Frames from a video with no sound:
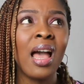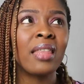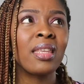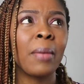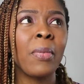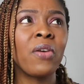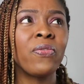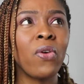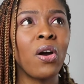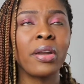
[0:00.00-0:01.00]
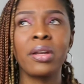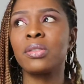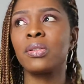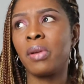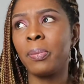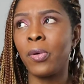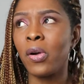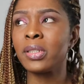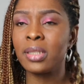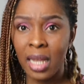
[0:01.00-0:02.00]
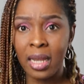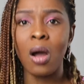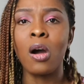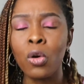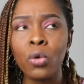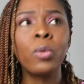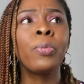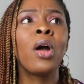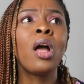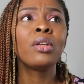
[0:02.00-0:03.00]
I think about 4 girls, 3 boys, like our group.